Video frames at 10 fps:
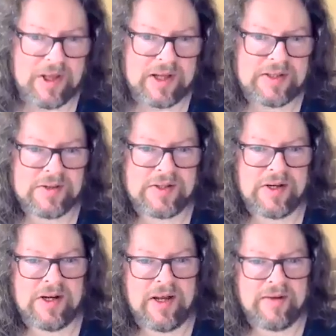of those songs I
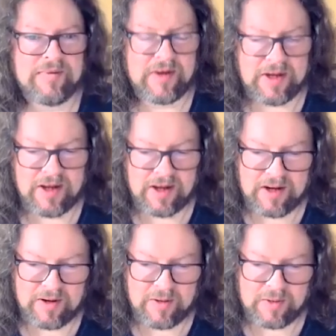love.
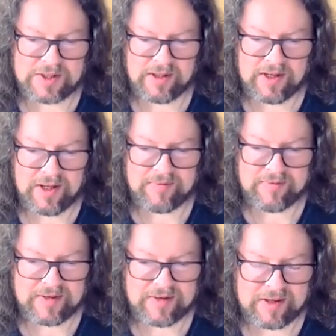I also love
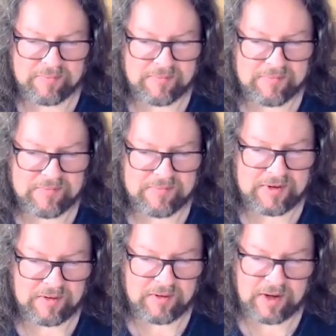
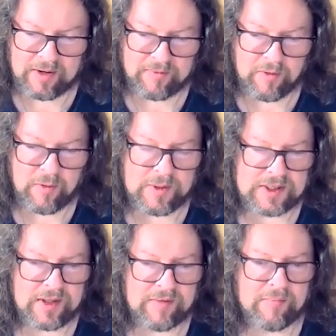well, and I've
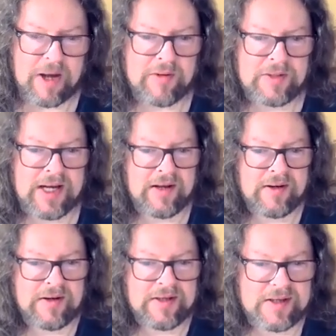always loved
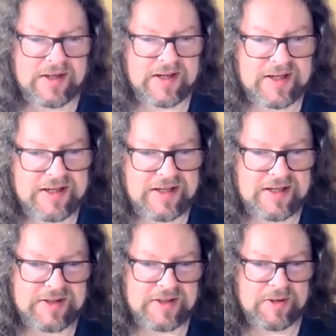Motown, and
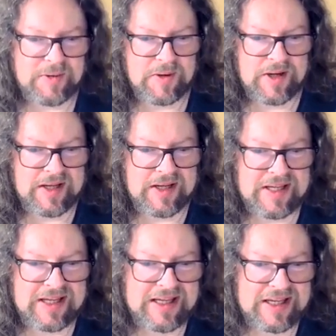you do
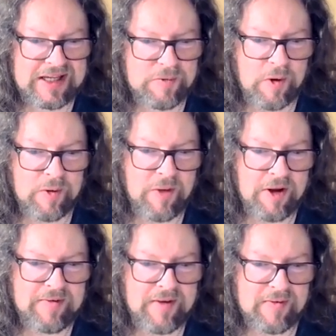one of
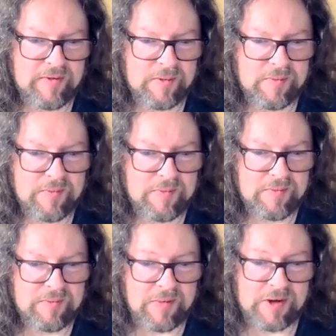my favorite
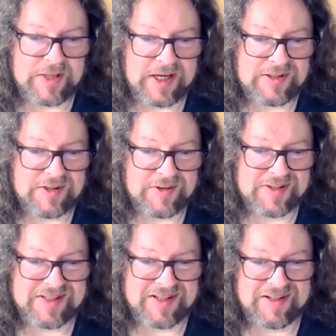Motown
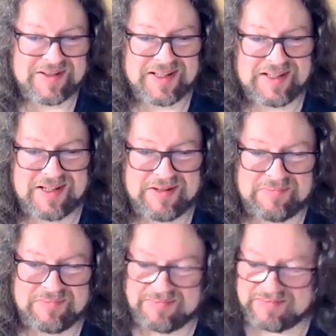songs that I think
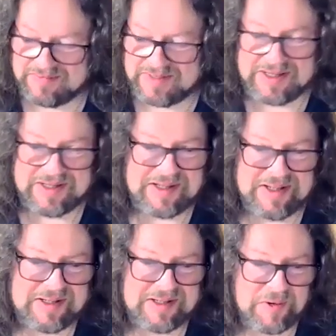
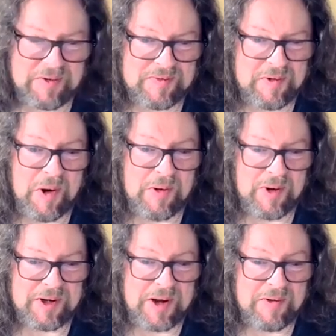he's sort of quite
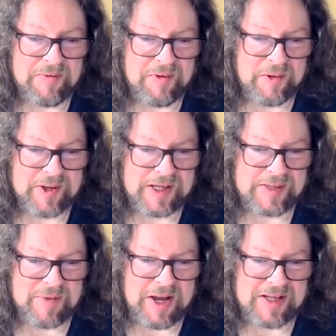well known for in
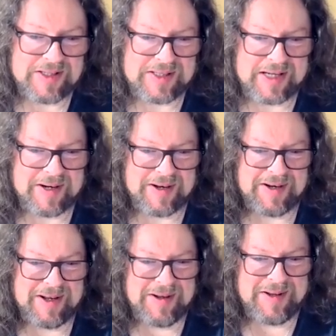these parts down
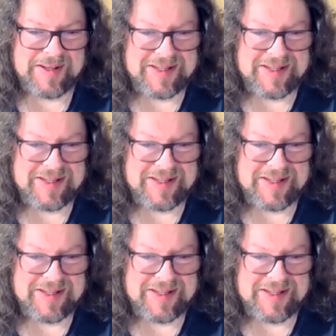under.